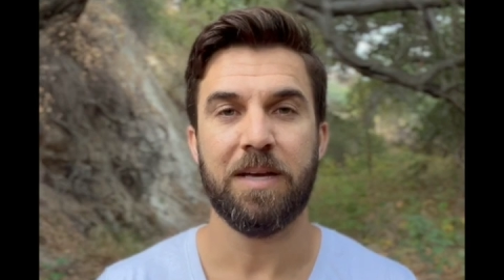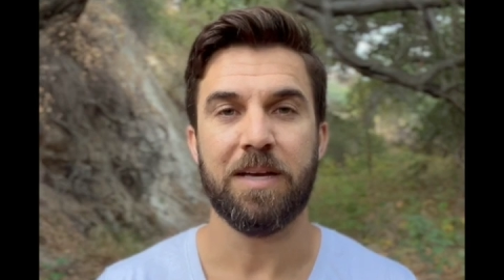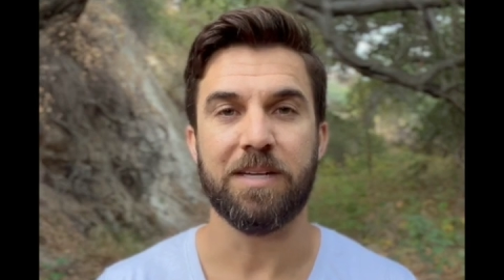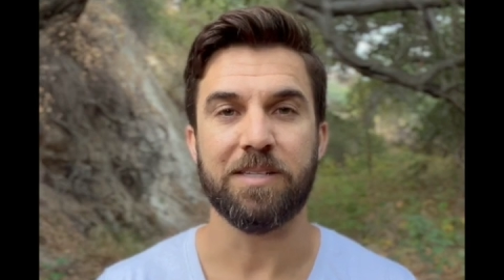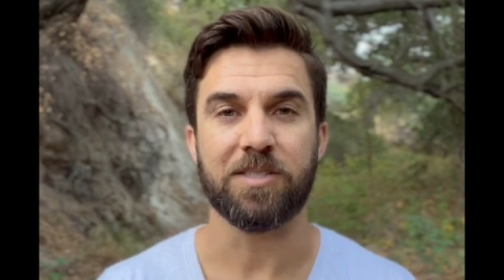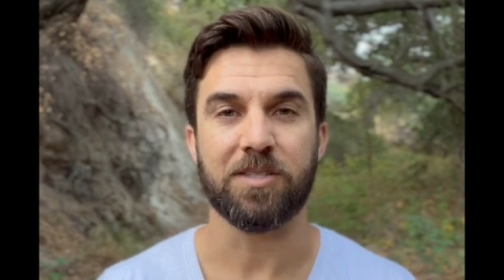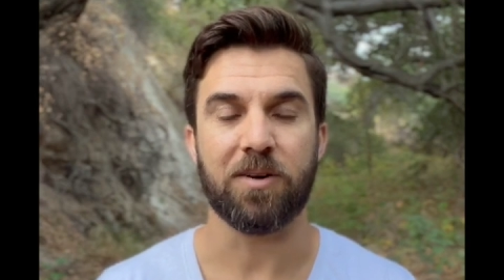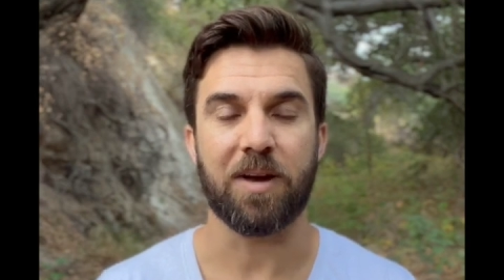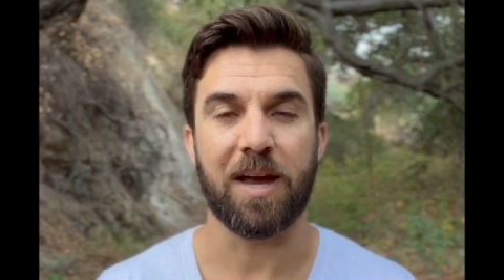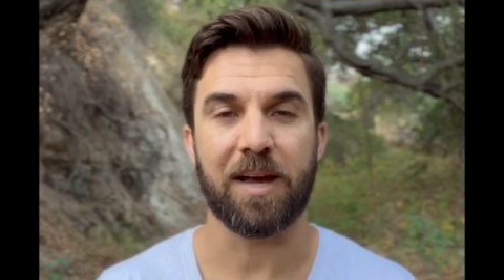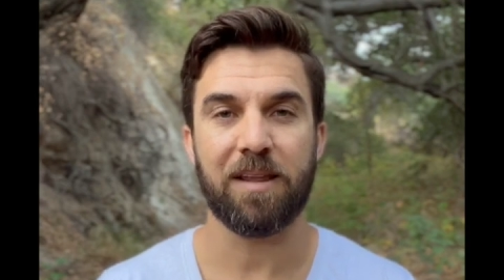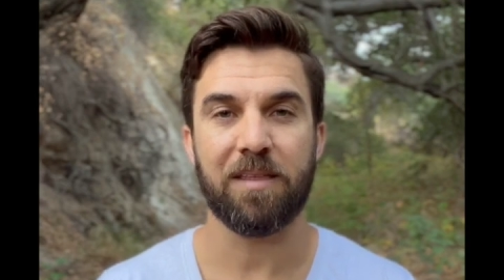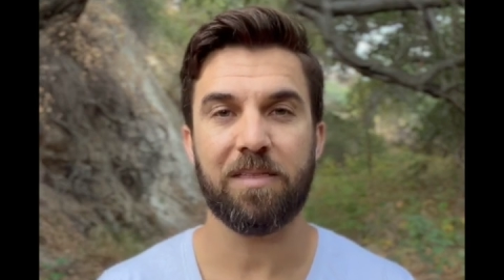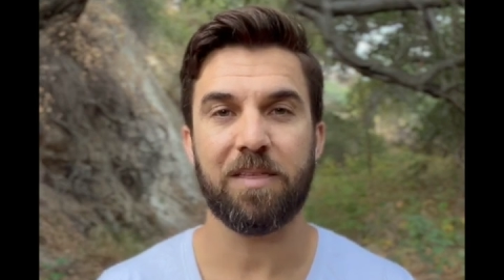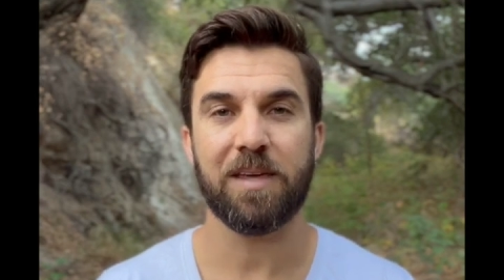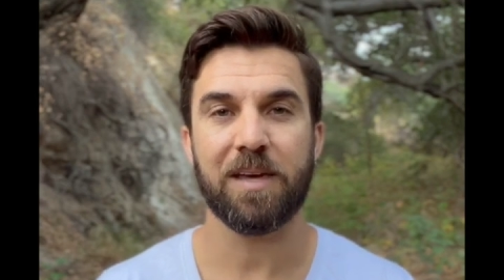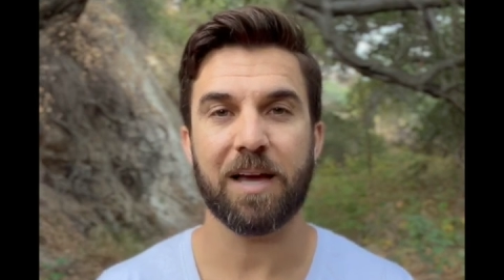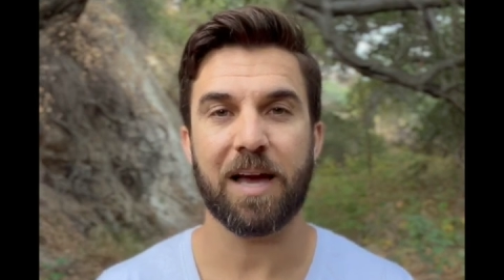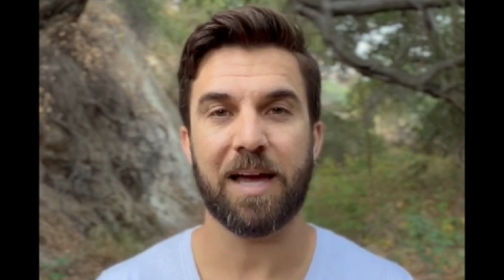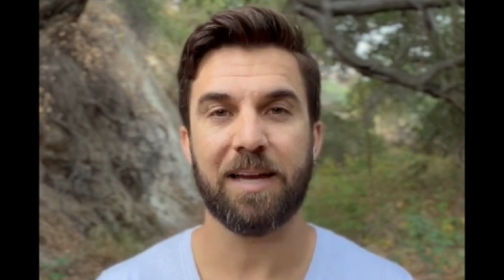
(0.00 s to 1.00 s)
Is there
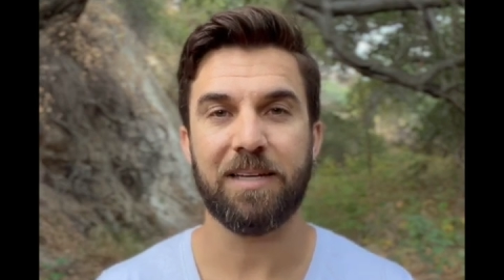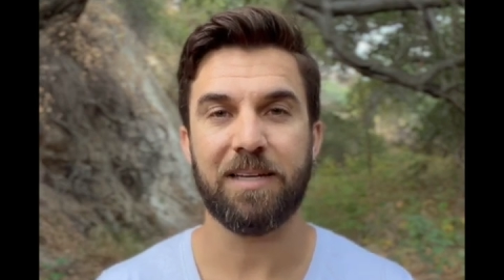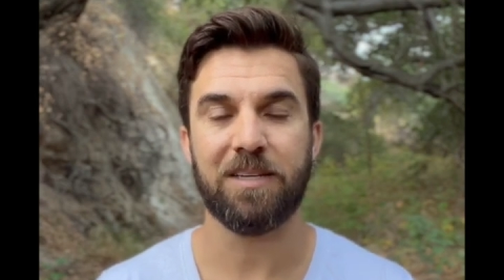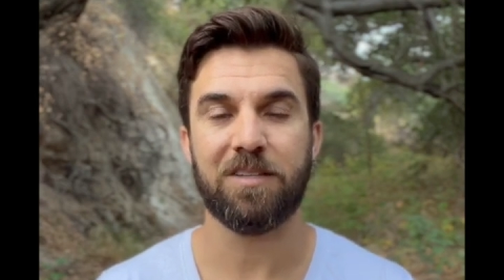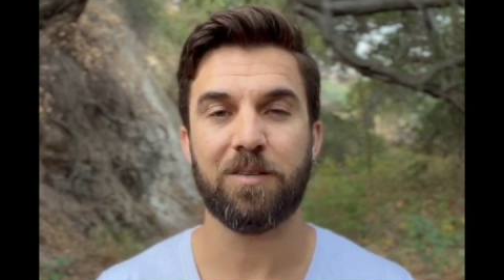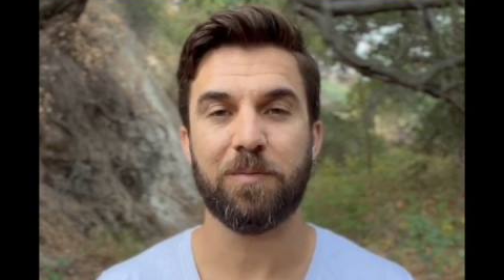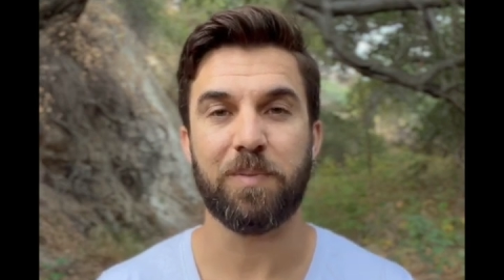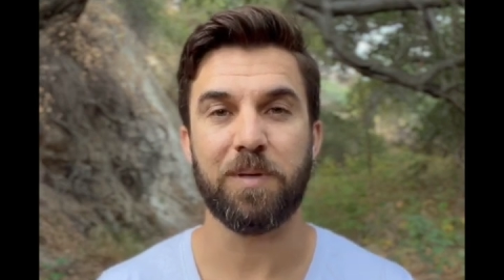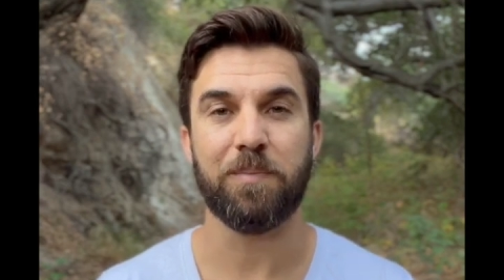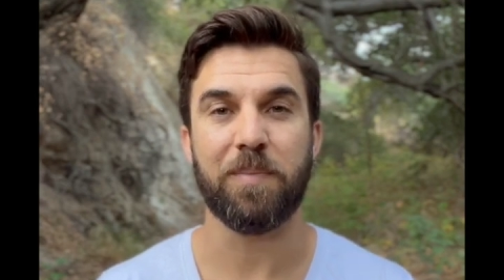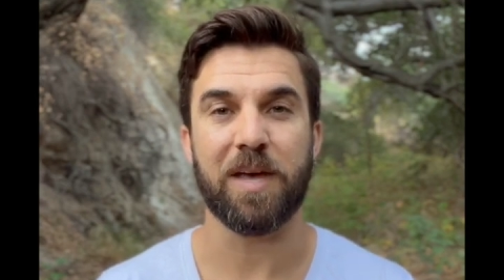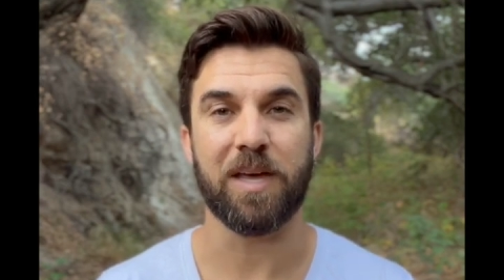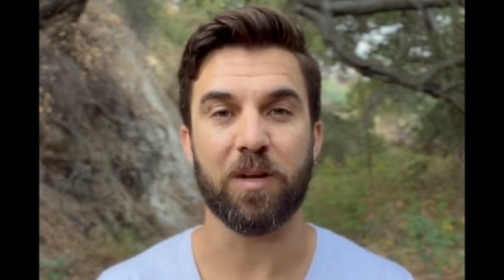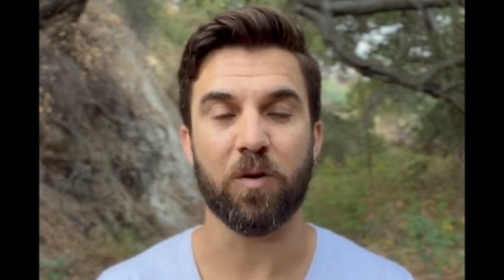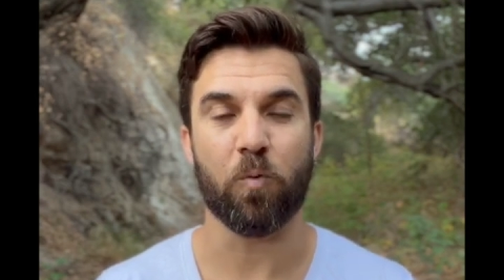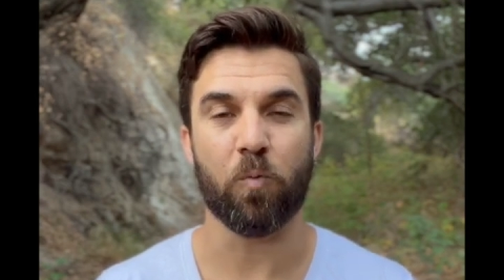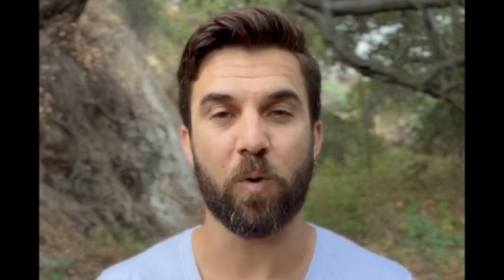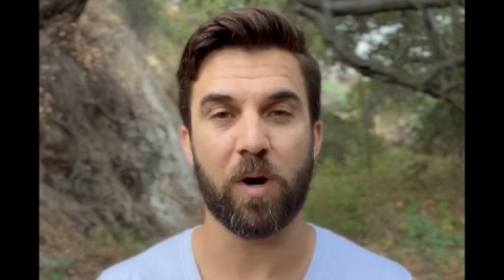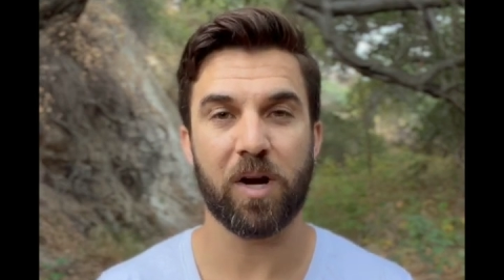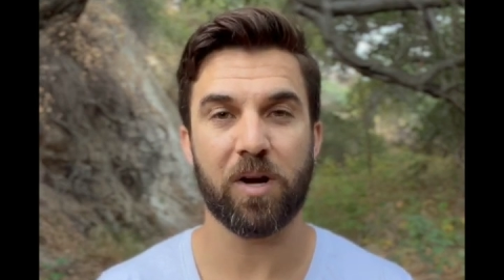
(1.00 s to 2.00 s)
anything I need to be made
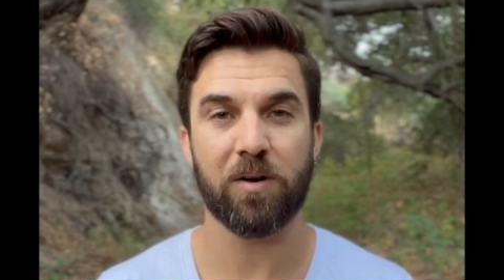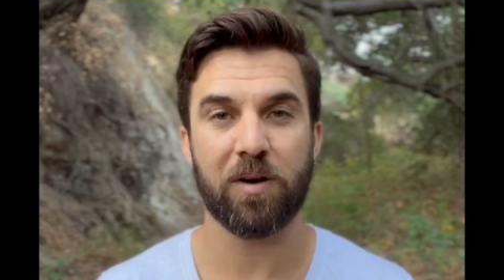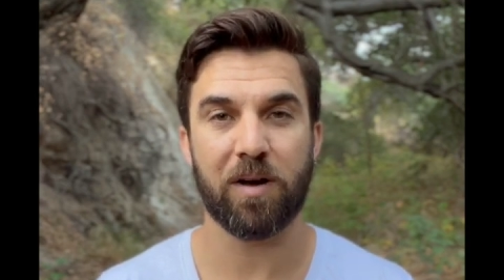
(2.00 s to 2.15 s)
aware